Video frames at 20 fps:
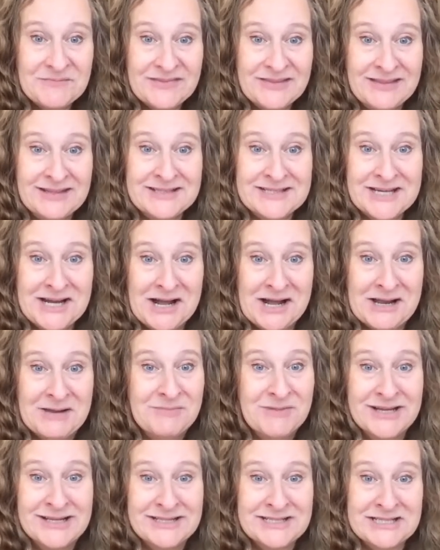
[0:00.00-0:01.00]
the
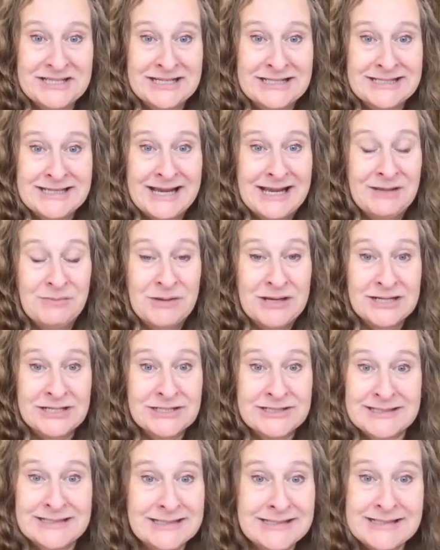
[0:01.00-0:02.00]
time it's going to take me
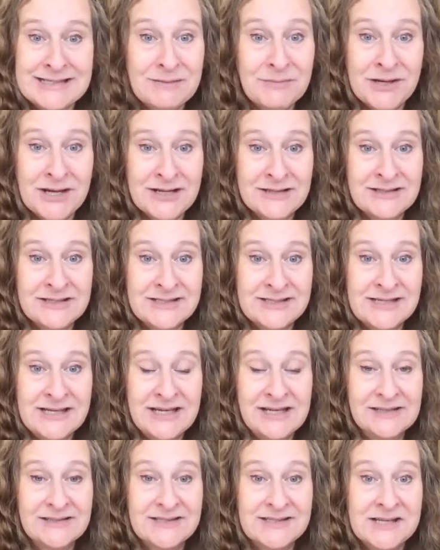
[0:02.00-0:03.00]
just to see behind the
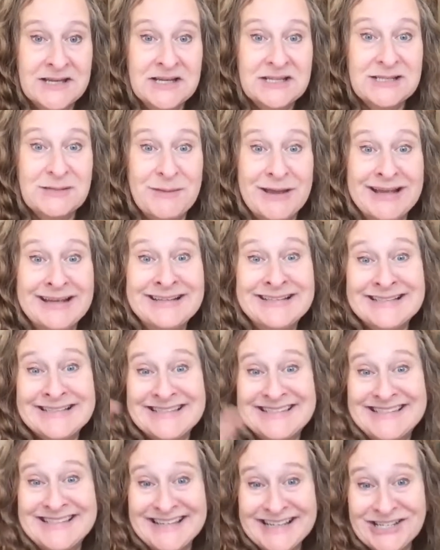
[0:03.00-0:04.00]
scenes to make a
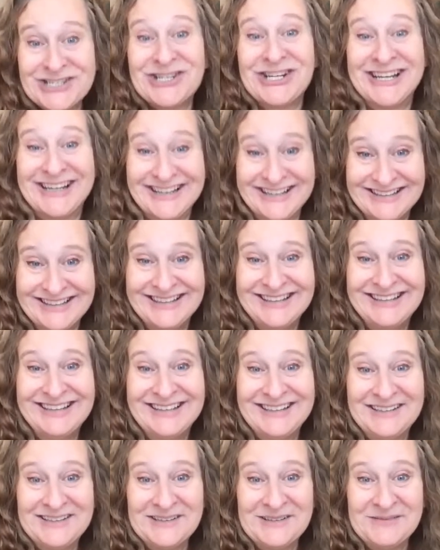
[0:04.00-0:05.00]
decision
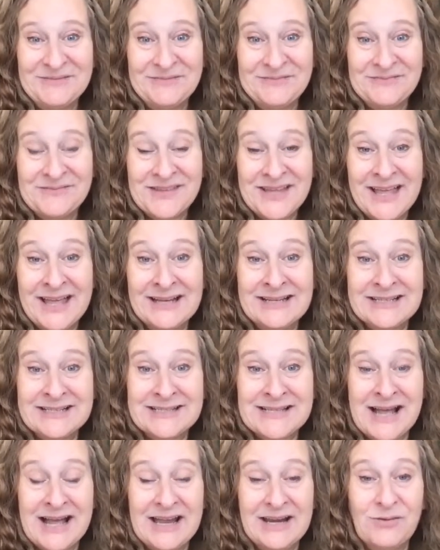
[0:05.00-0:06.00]
and
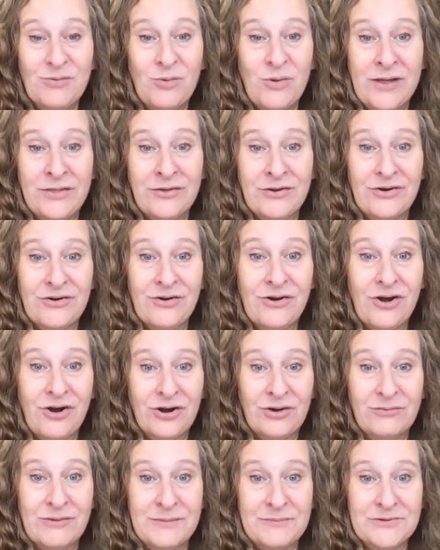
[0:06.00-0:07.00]
decide whether
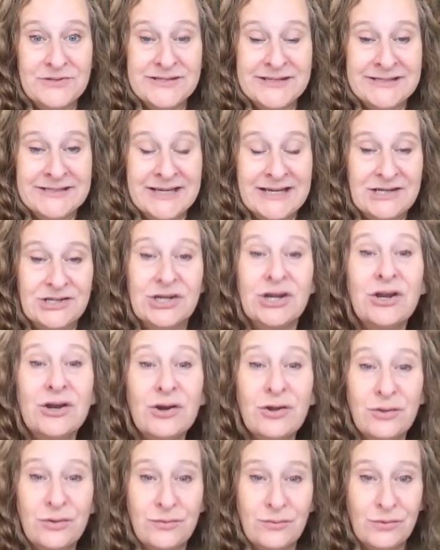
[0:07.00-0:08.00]
art
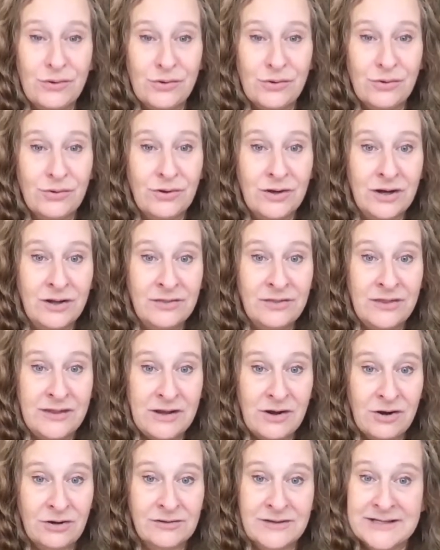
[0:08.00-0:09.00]
representation through
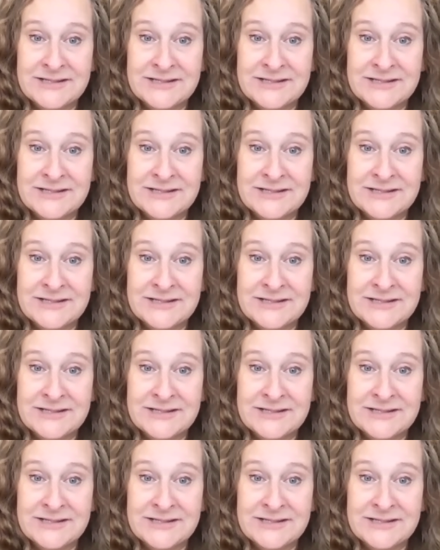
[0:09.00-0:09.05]
the art